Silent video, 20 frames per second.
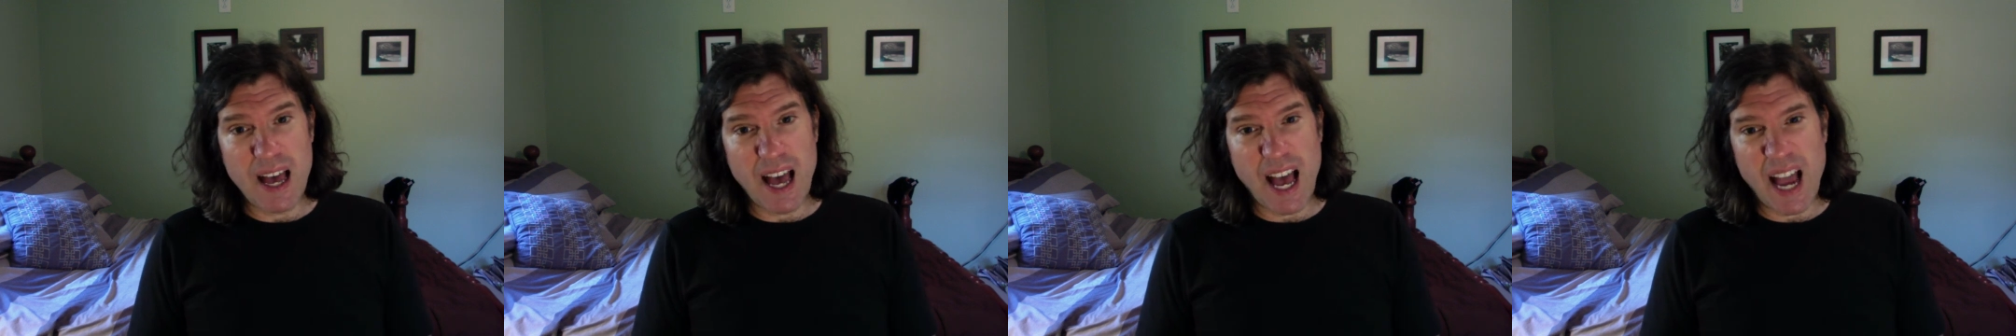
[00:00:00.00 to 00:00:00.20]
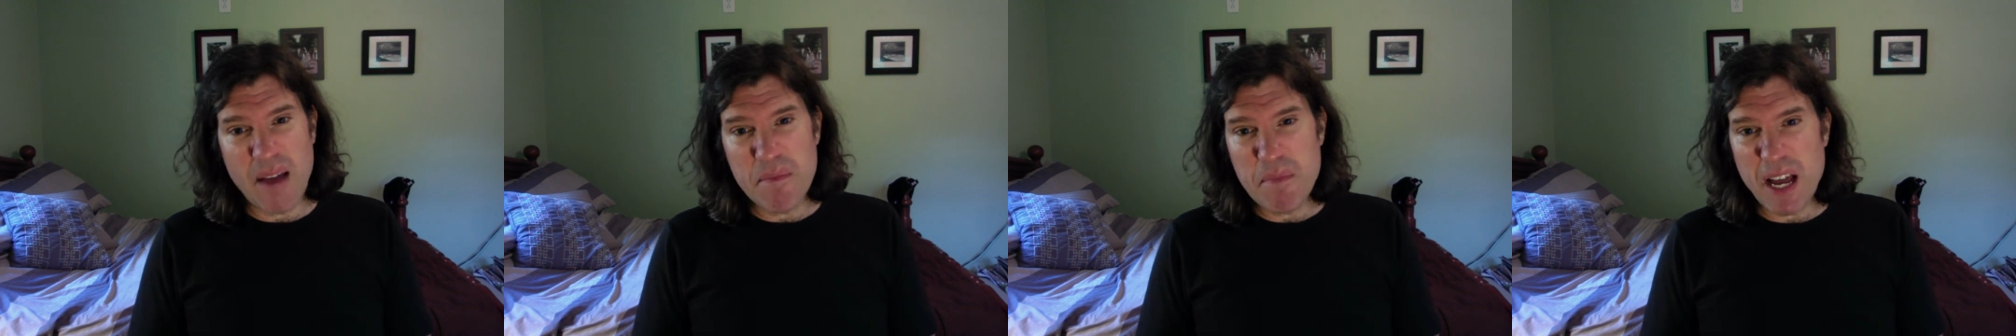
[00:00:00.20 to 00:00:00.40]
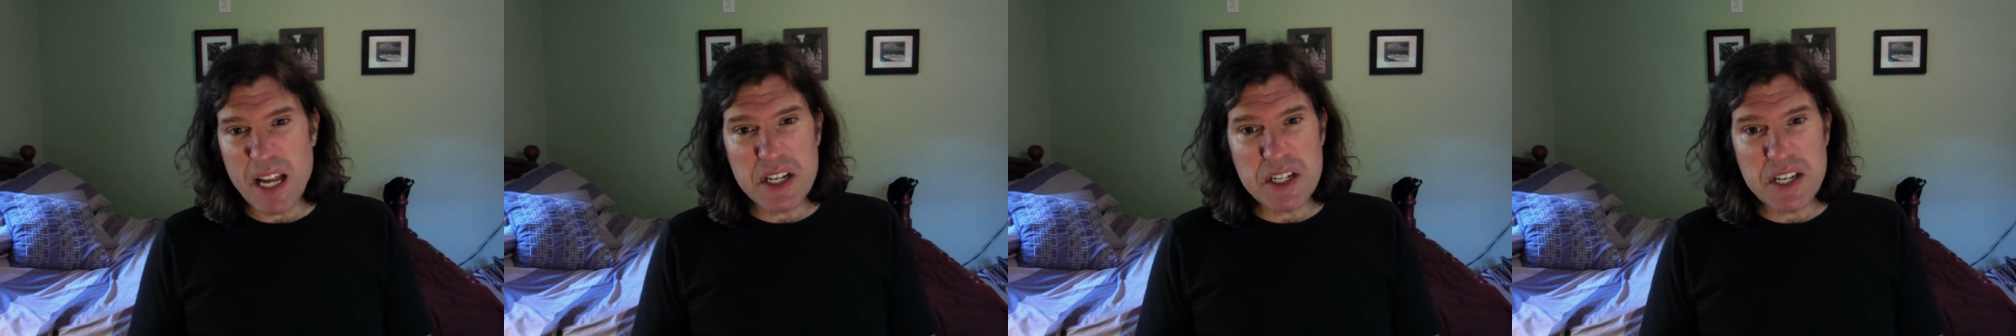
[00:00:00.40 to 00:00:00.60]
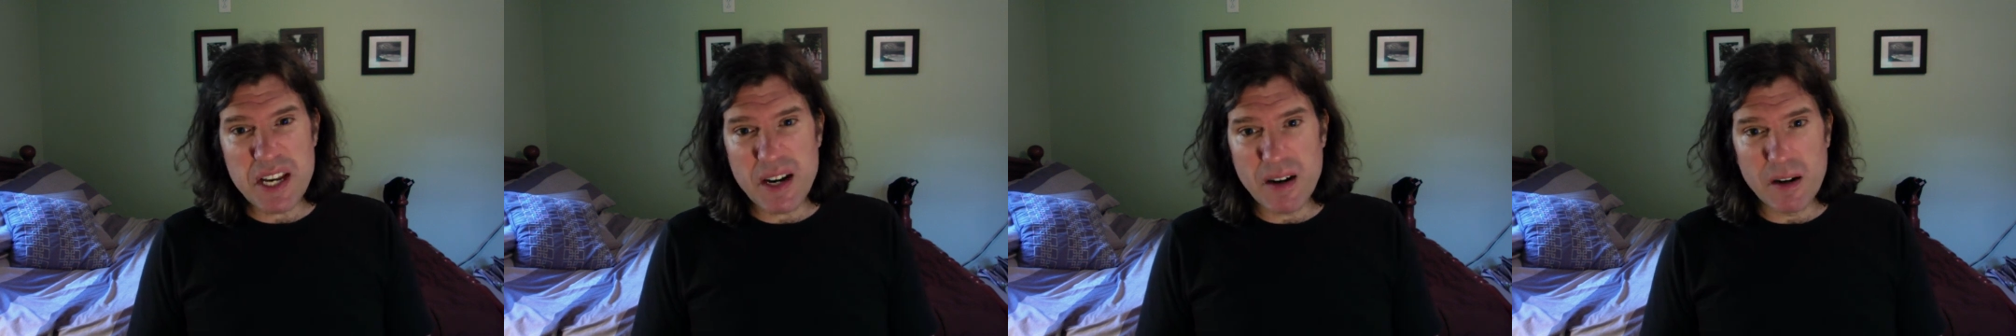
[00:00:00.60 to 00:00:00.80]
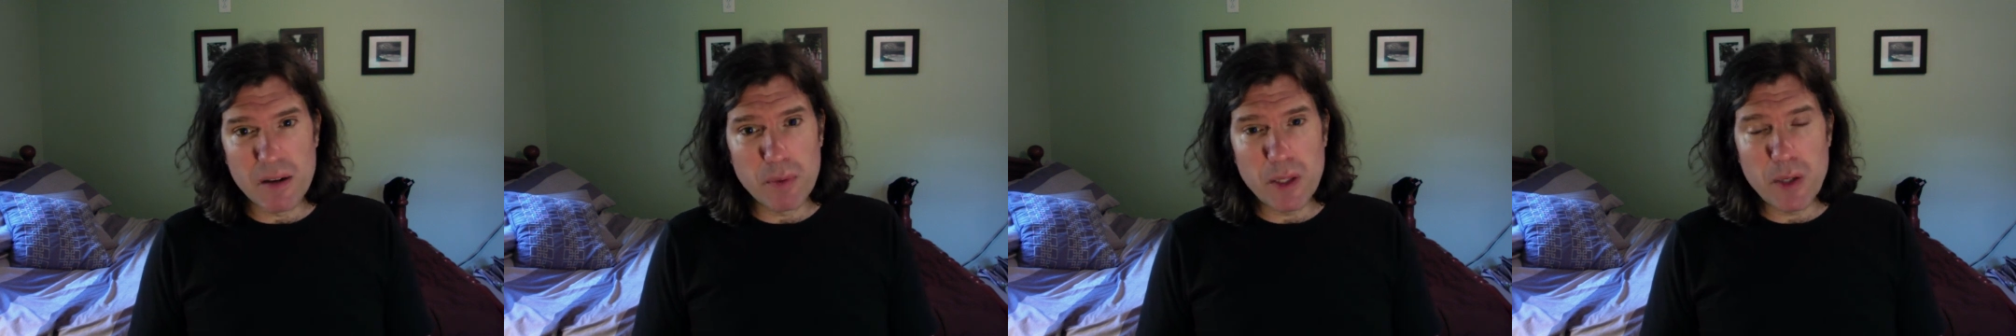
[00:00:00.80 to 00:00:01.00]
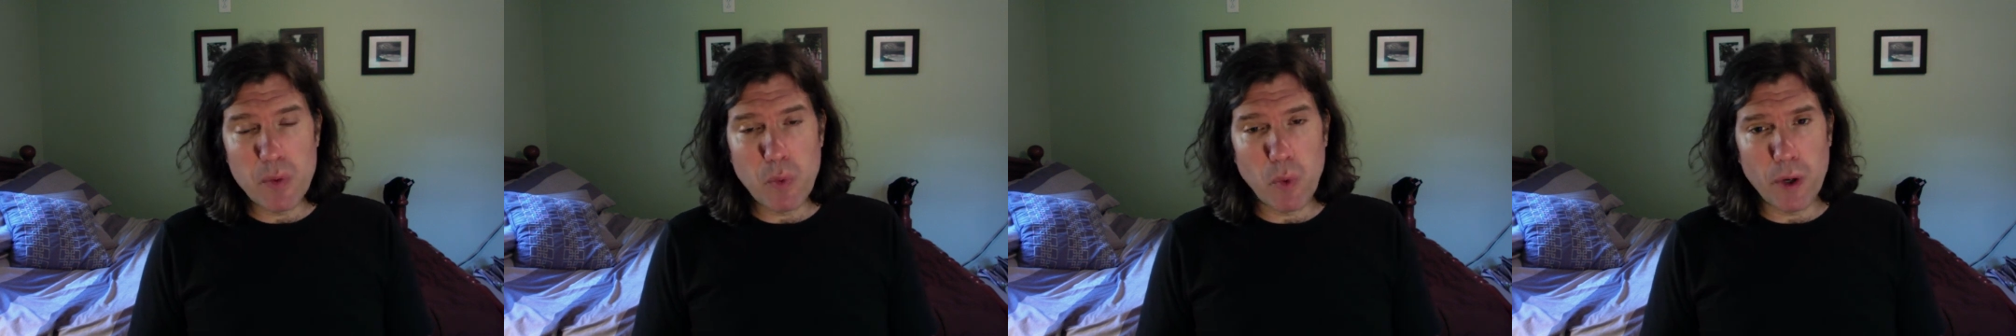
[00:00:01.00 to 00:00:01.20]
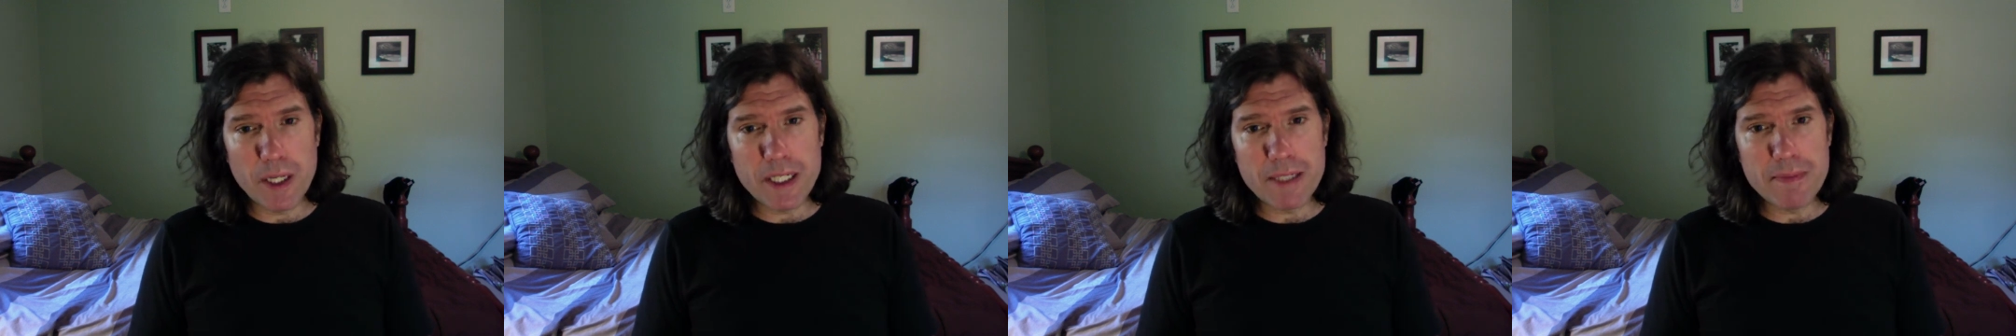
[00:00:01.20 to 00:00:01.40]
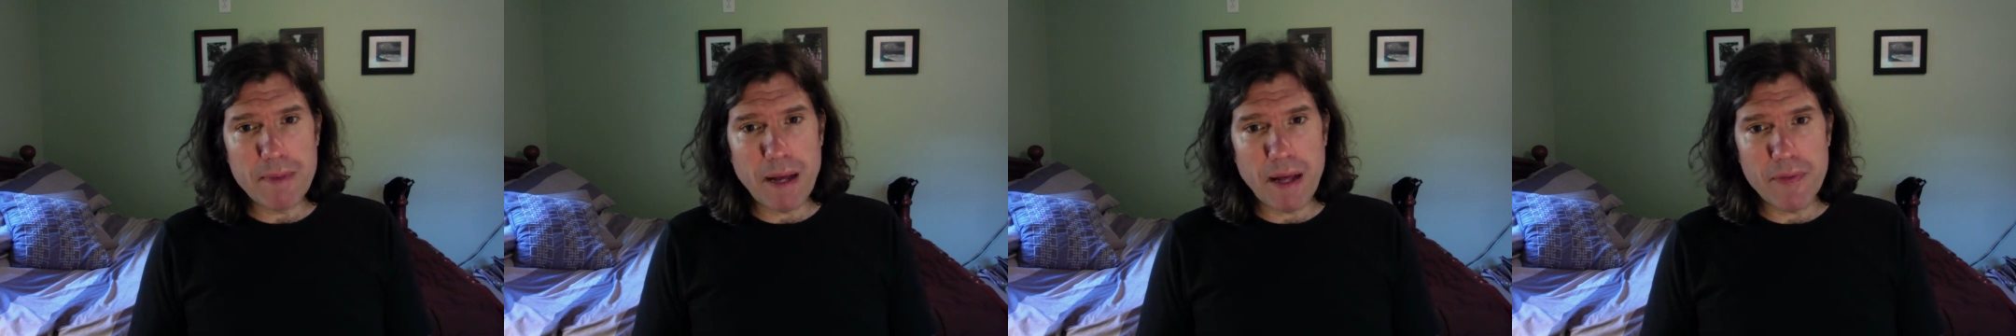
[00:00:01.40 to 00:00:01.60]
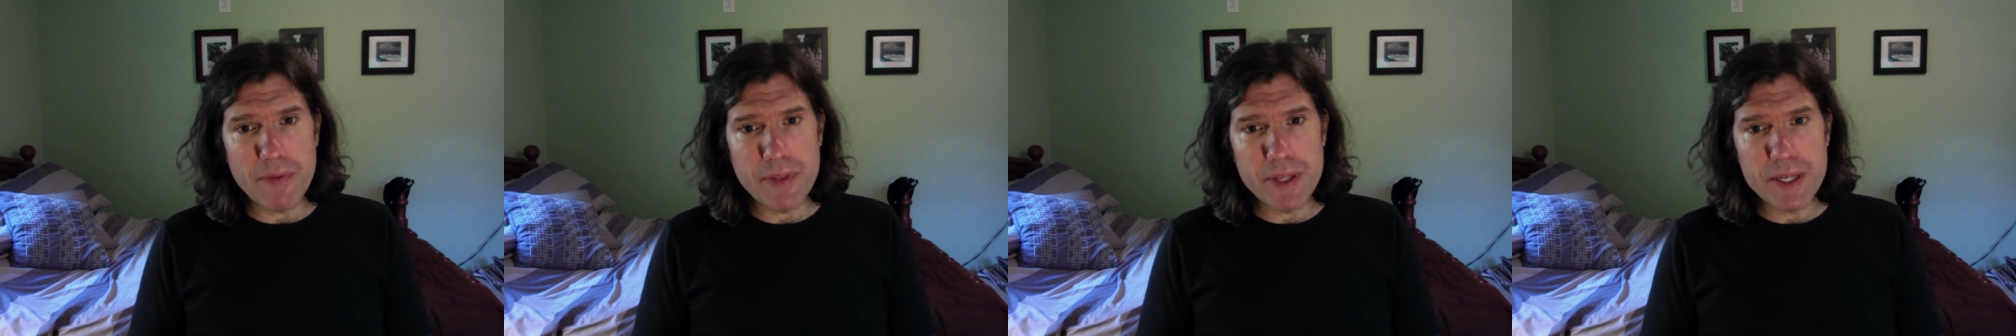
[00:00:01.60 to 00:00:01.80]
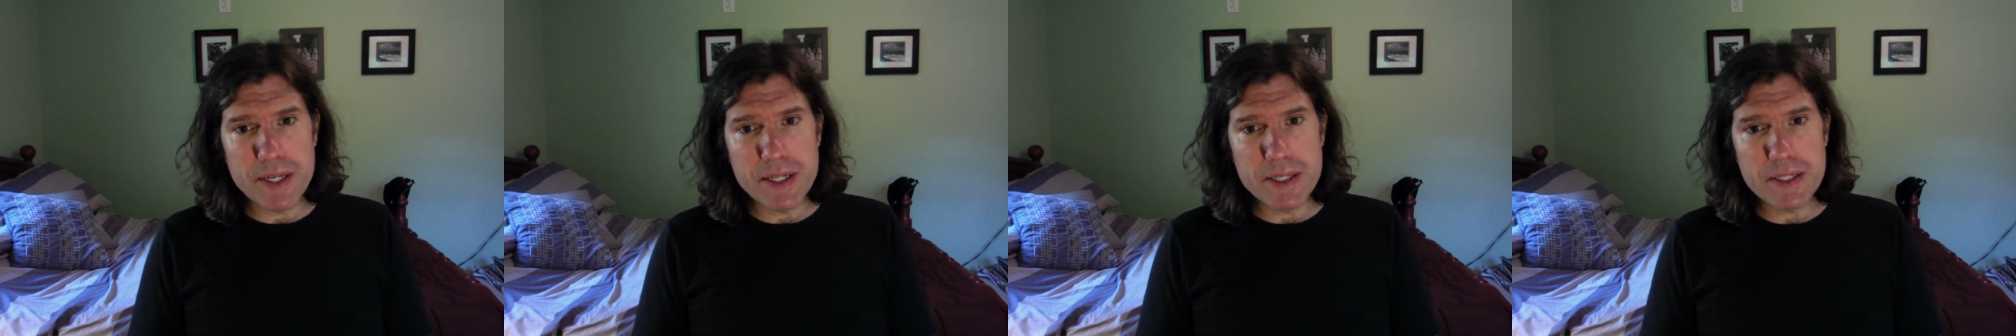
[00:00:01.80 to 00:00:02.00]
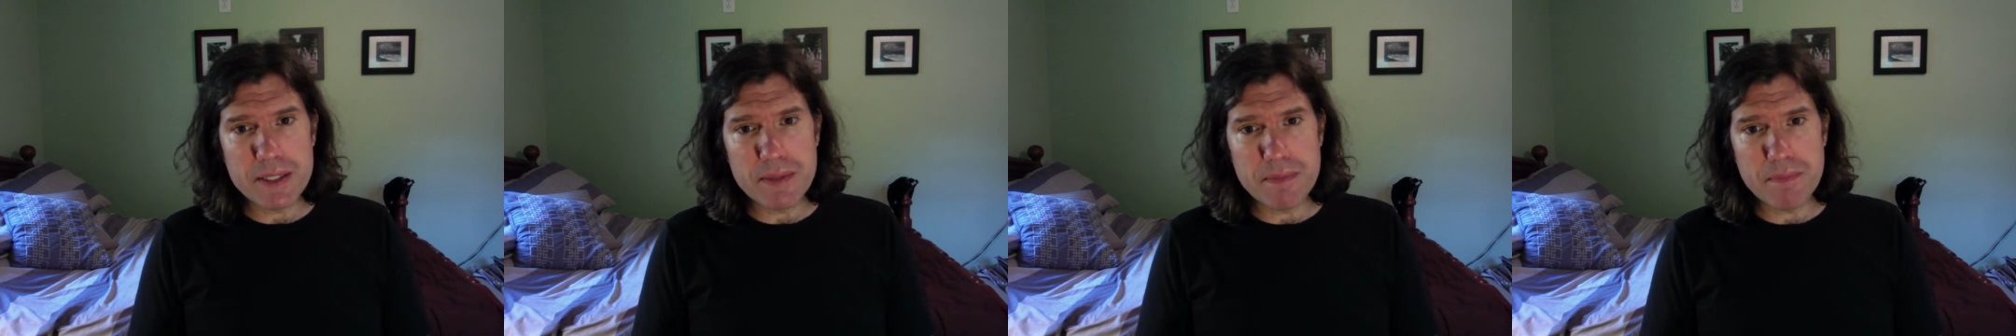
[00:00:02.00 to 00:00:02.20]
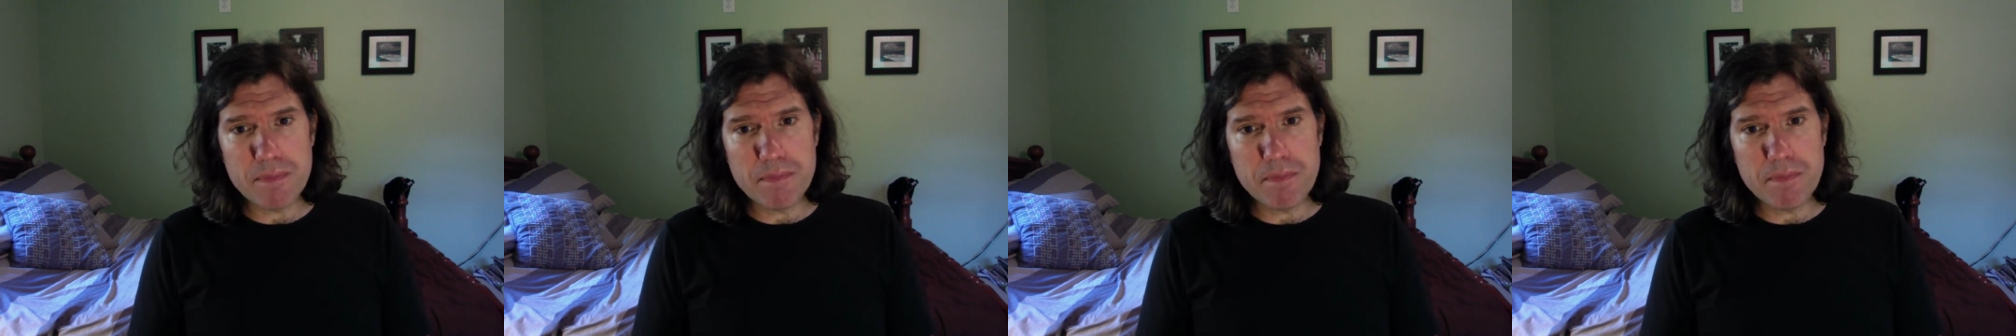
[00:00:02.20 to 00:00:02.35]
I'm not terribly worried about this.